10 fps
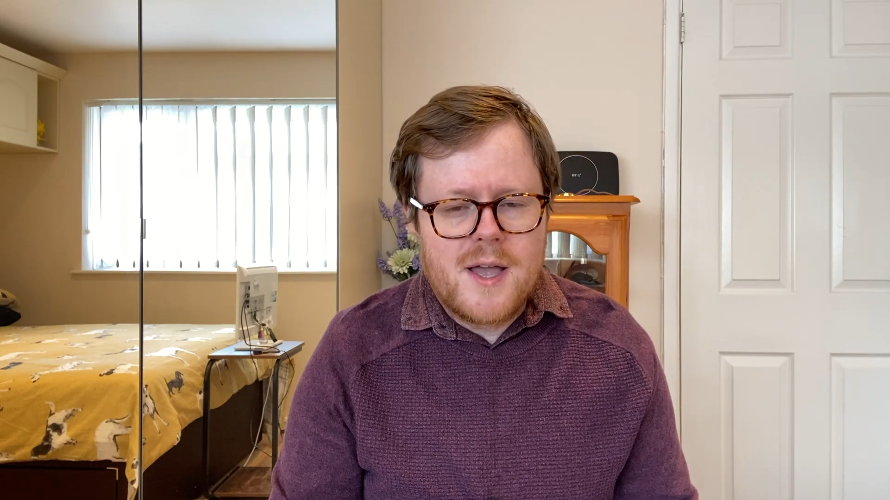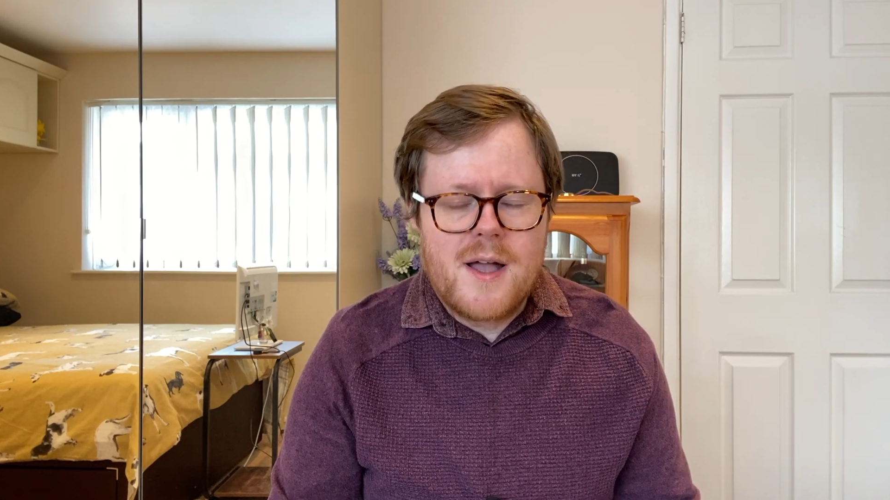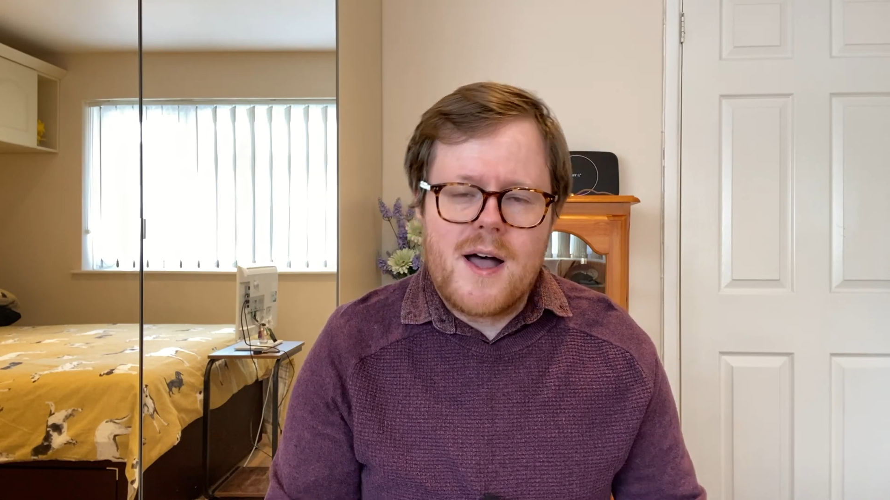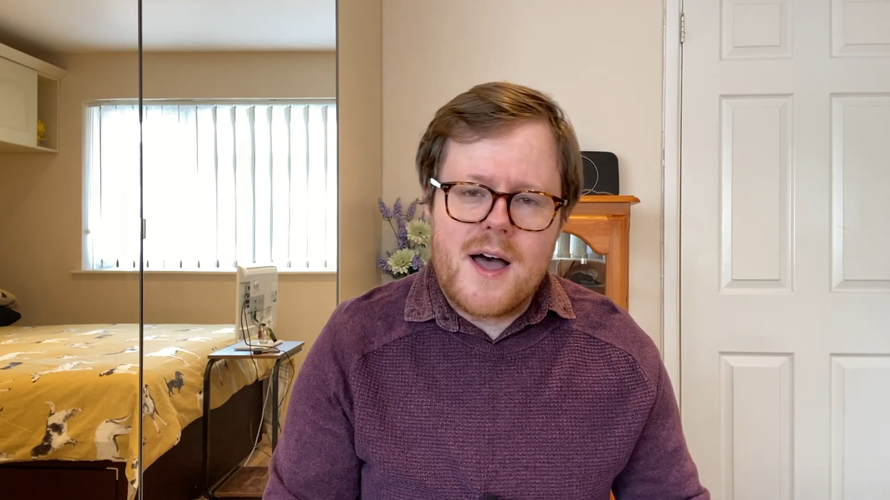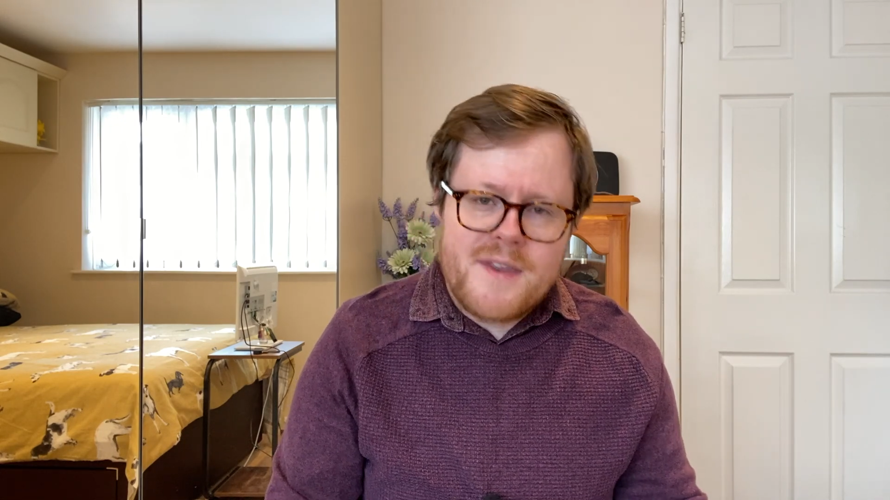
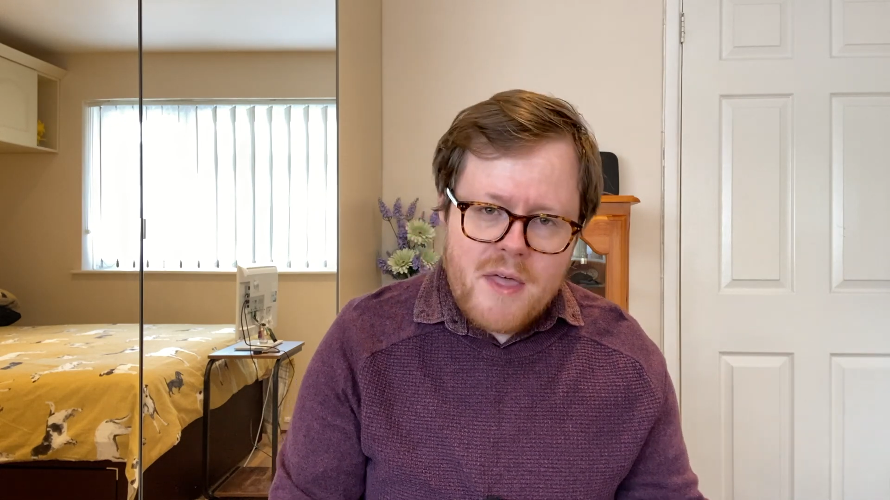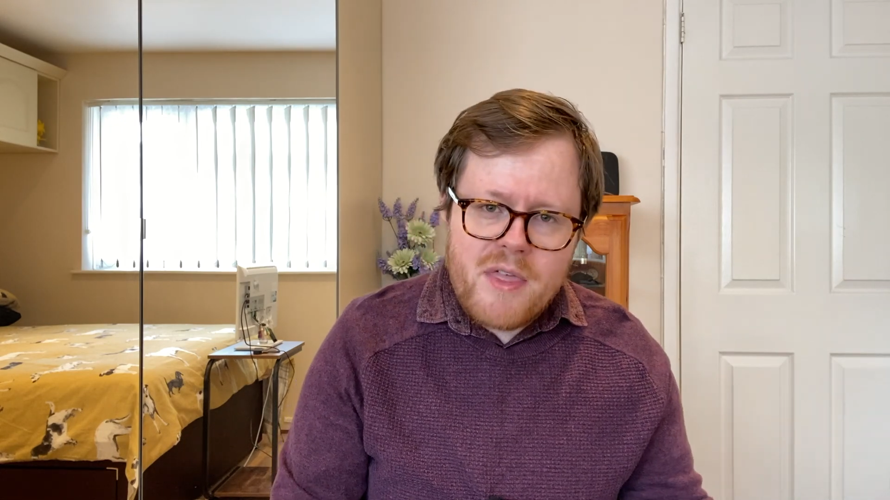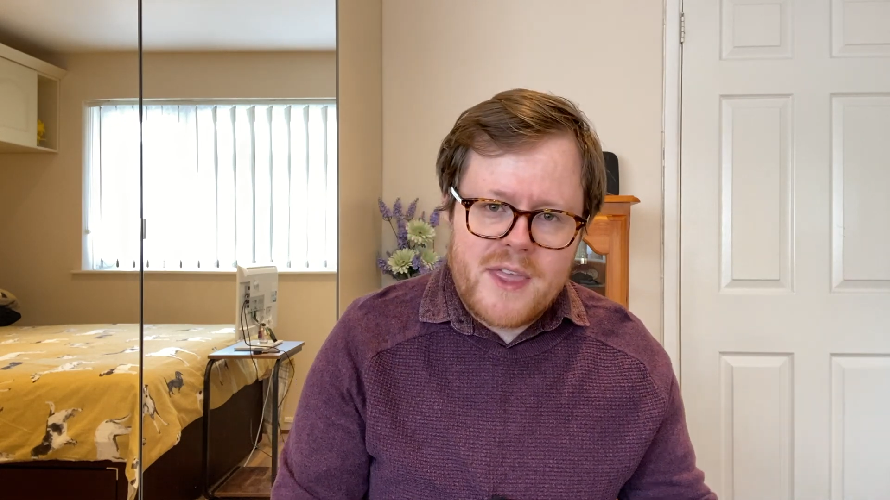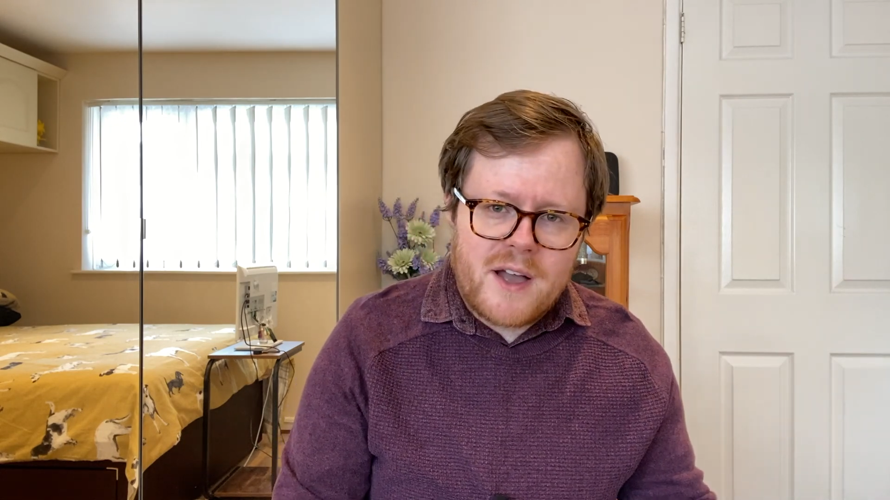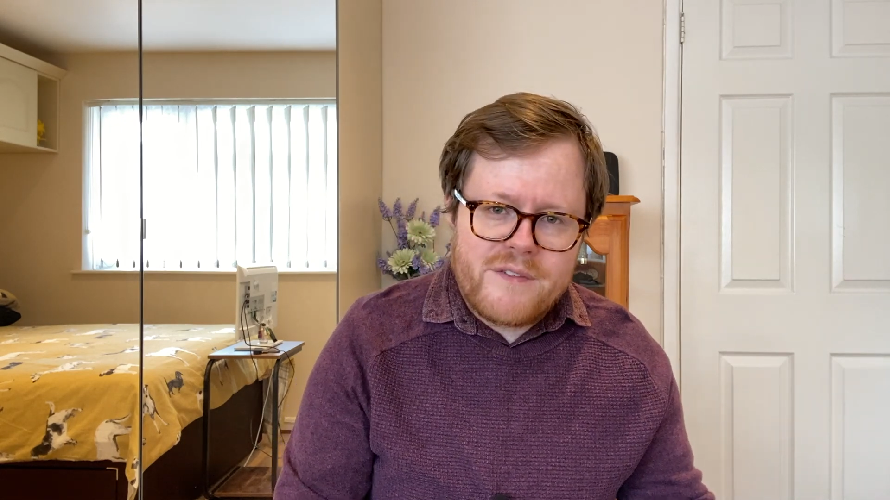Another
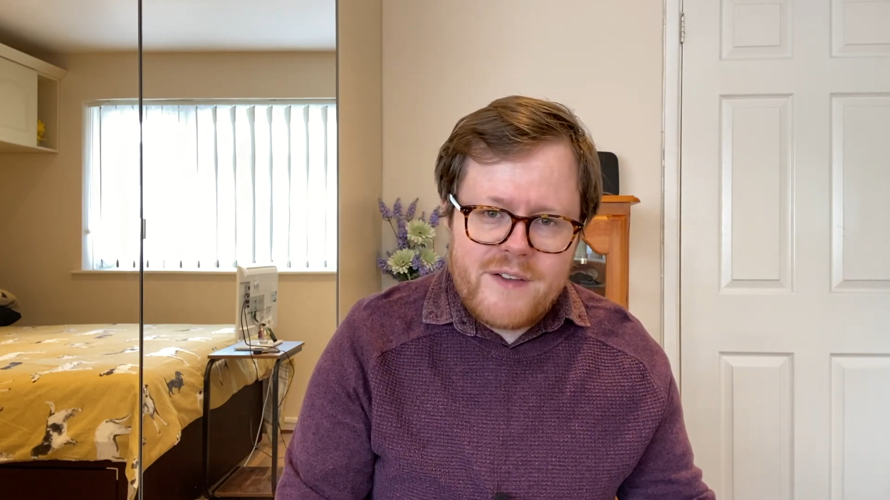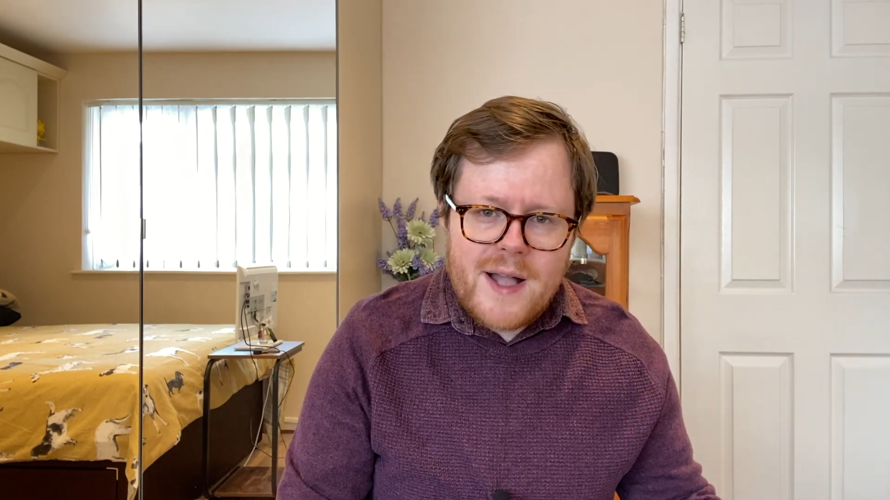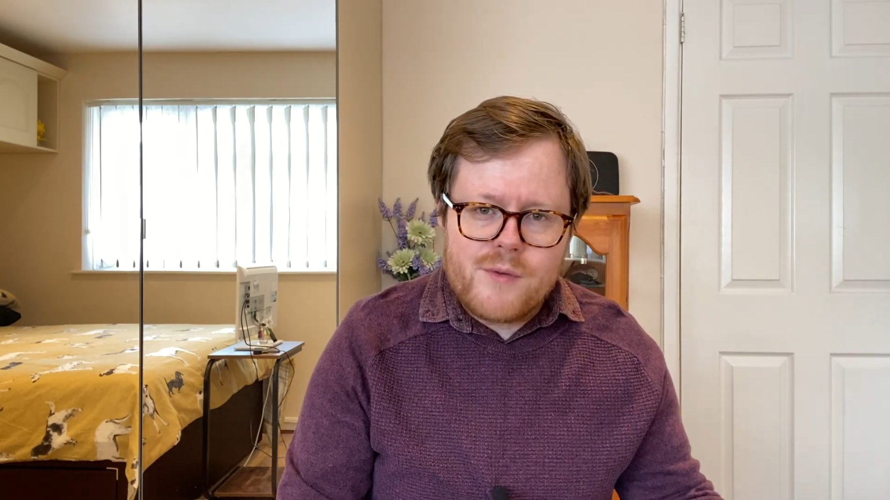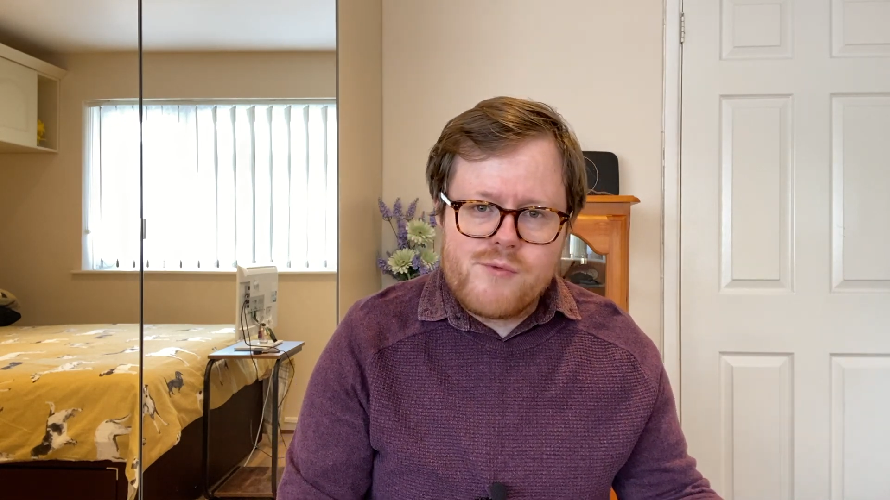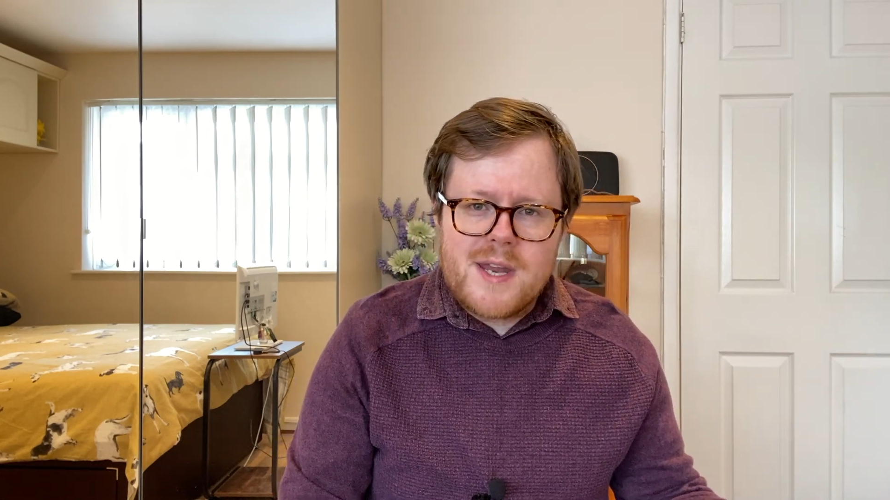thing I
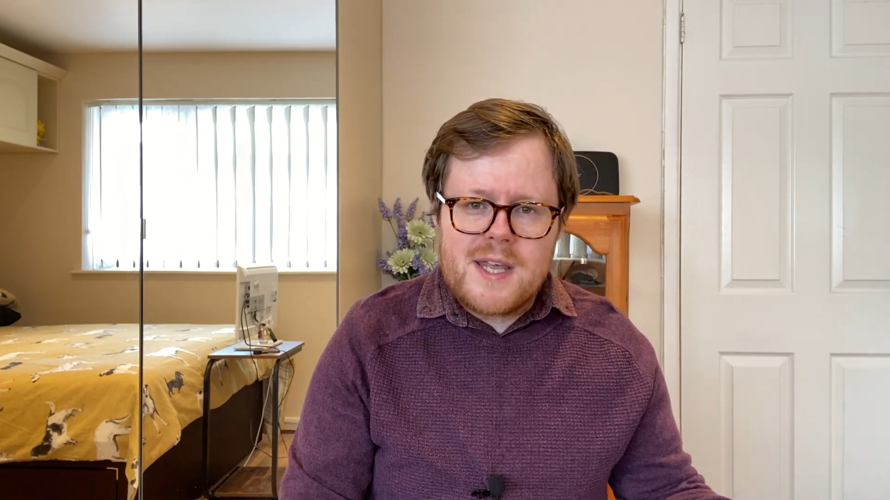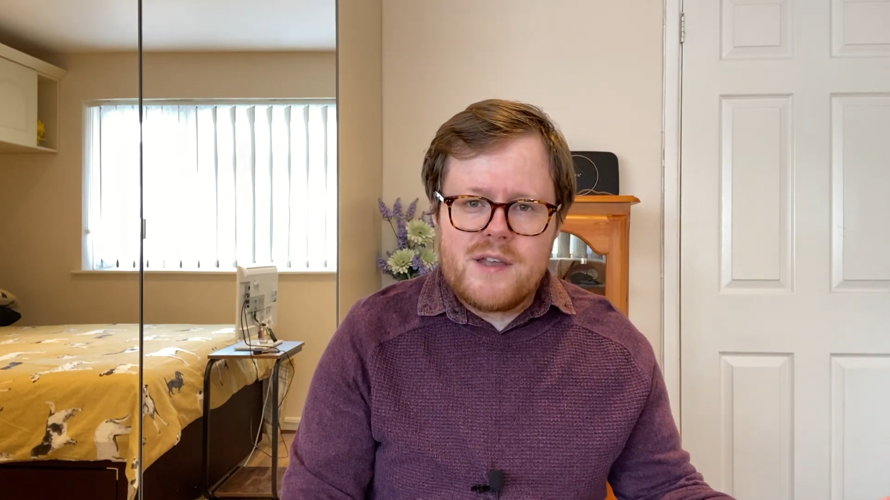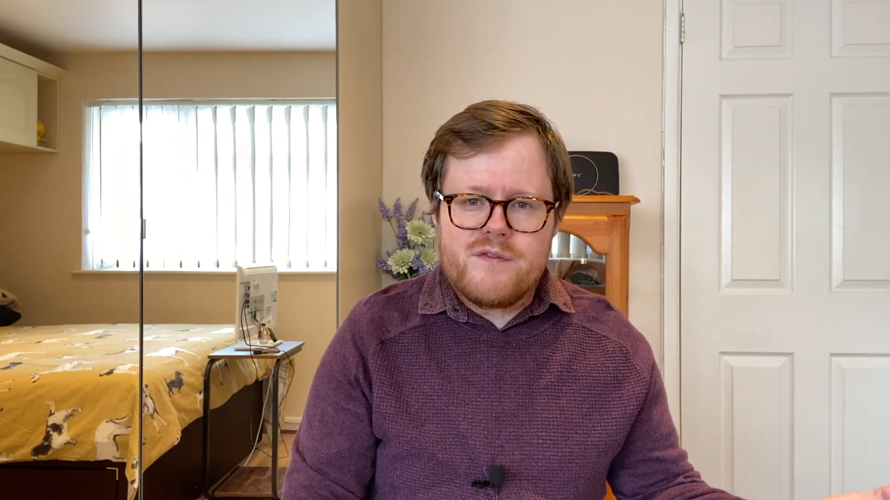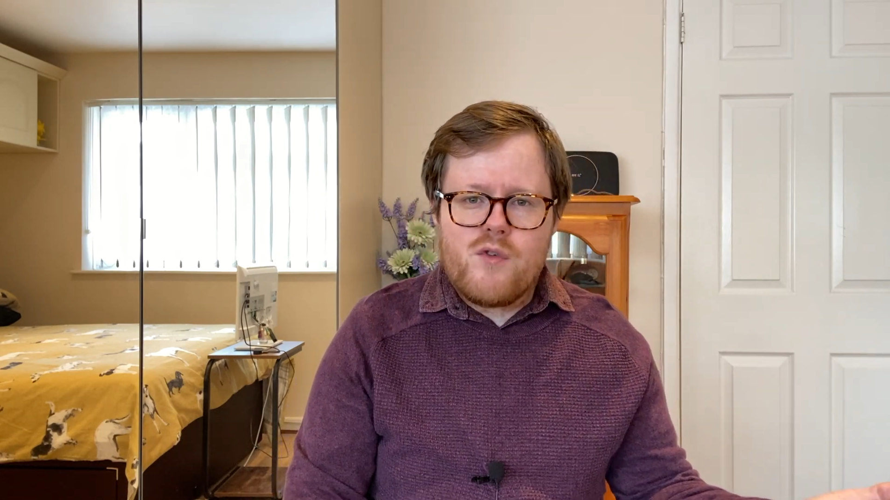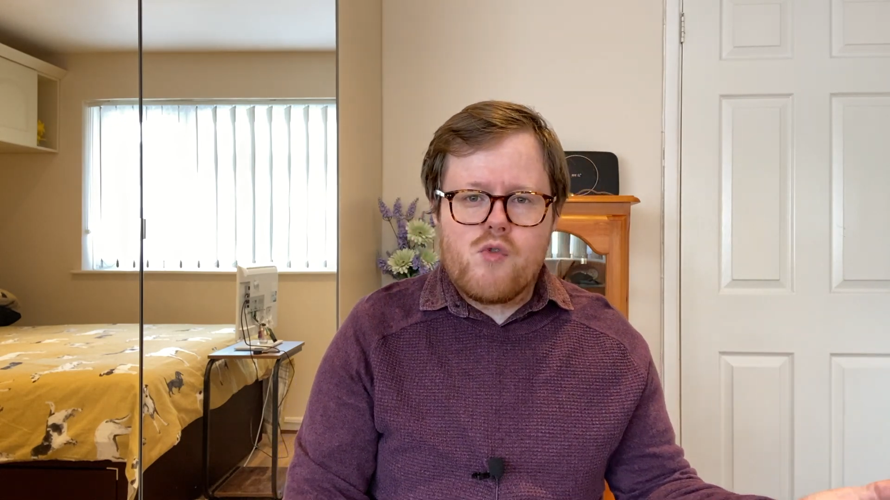found reading in
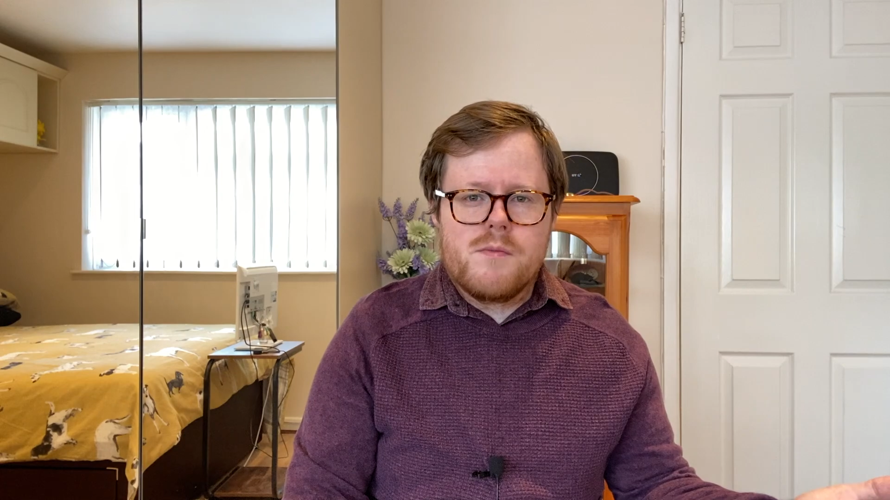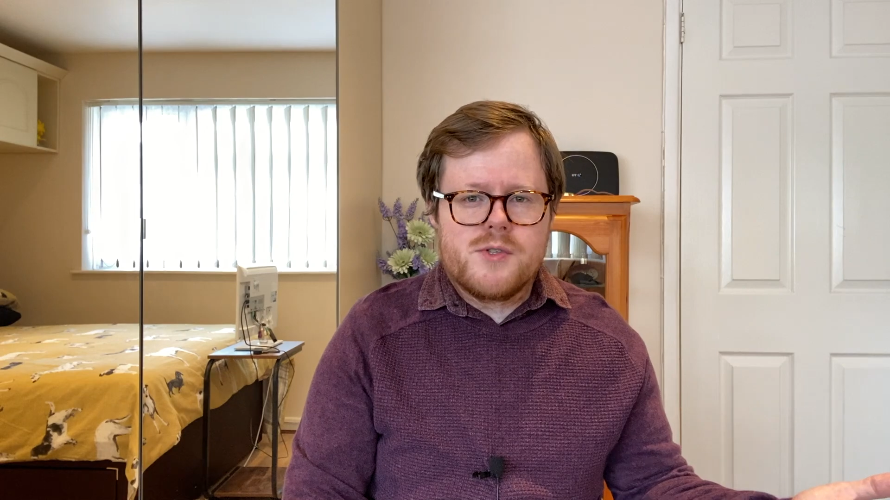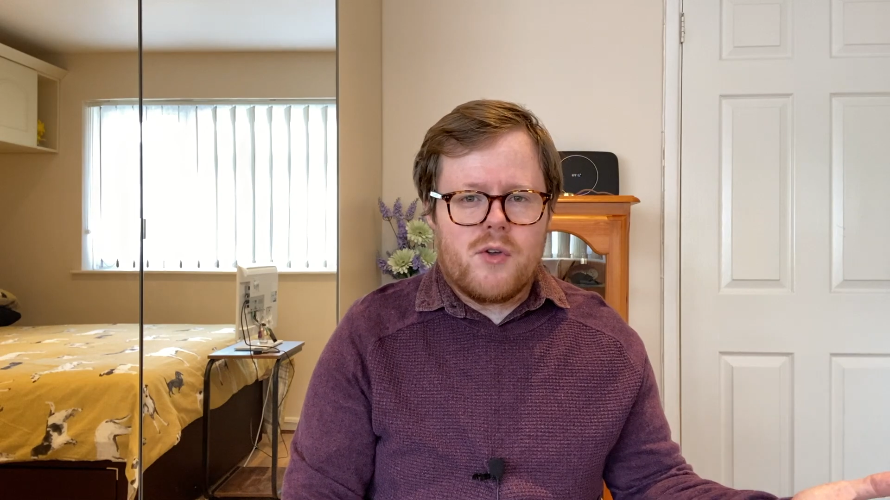forums